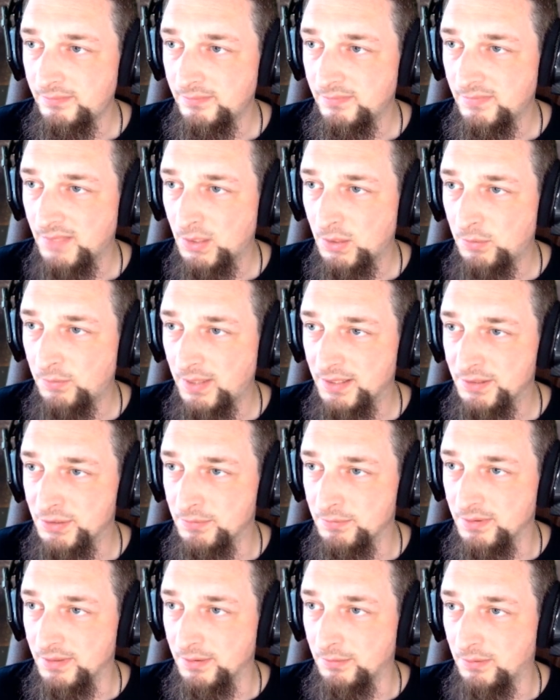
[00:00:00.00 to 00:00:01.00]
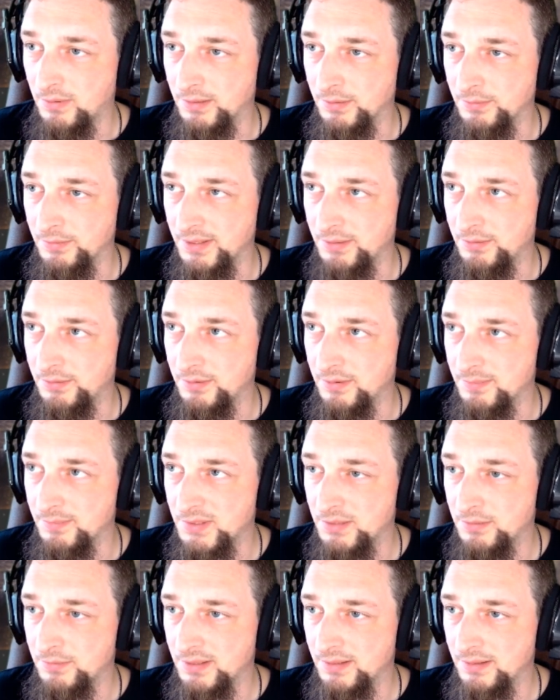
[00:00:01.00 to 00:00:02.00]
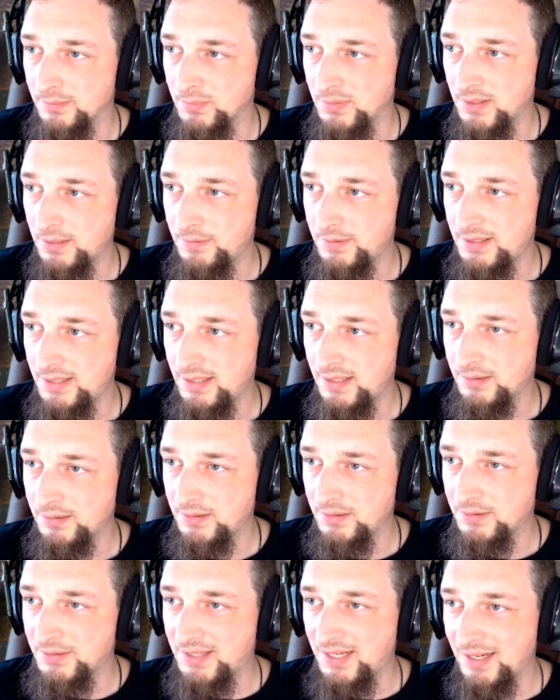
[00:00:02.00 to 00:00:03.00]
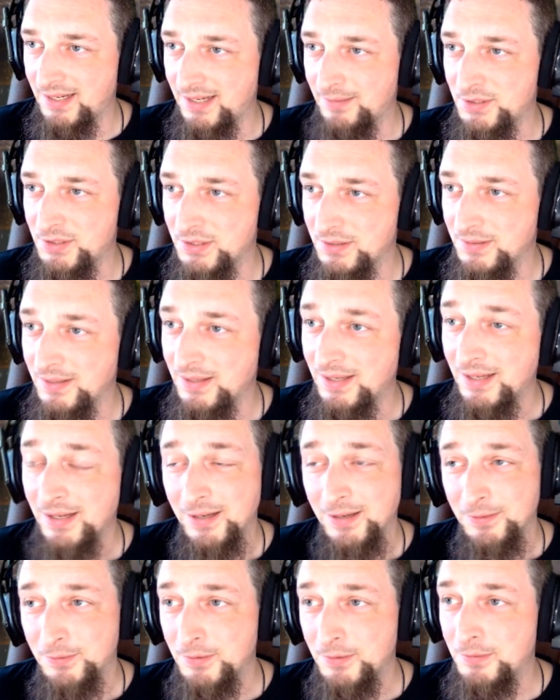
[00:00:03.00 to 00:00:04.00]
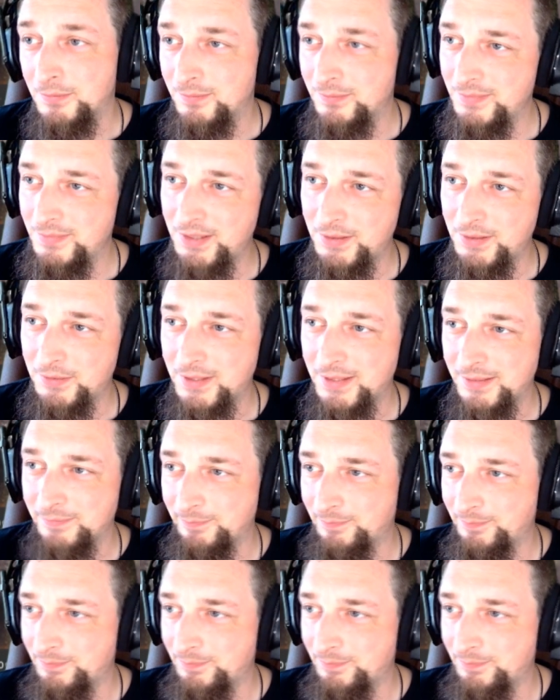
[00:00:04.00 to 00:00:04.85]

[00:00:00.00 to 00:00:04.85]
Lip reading: Well, actually, we're going to walk right through him, so we're going to probably take a little damage. Well, you know what?